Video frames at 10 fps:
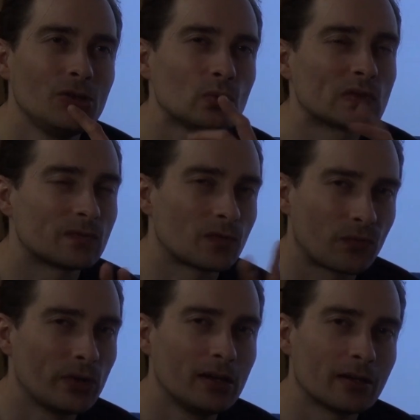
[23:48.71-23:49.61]
used for
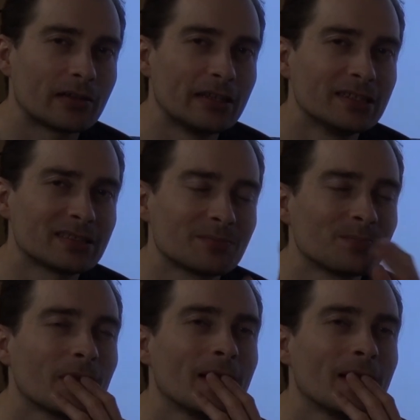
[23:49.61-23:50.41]
free, at least.